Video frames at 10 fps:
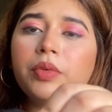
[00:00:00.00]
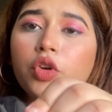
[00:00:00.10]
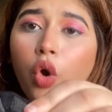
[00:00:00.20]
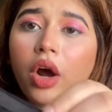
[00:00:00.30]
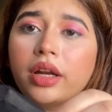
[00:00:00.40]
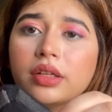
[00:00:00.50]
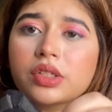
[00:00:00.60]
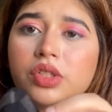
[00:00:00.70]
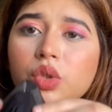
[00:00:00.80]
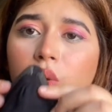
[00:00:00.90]

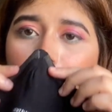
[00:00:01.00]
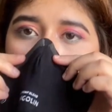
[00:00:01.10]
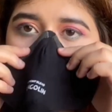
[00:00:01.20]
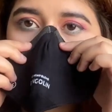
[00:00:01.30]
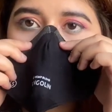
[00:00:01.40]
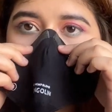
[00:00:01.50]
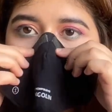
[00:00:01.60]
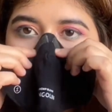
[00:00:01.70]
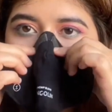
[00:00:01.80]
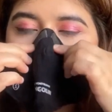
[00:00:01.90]
rod, so it will
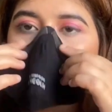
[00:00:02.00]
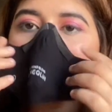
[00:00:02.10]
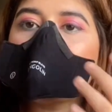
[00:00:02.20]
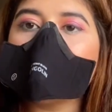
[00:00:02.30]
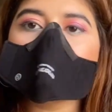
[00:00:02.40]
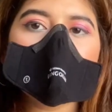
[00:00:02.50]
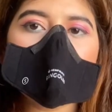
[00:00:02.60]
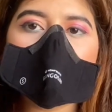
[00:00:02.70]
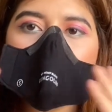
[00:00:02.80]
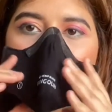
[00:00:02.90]
easily like tighten,
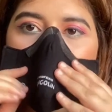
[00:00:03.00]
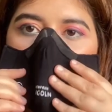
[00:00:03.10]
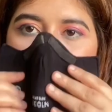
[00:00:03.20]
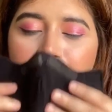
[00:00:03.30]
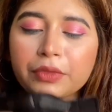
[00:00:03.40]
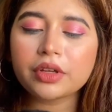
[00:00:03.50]
and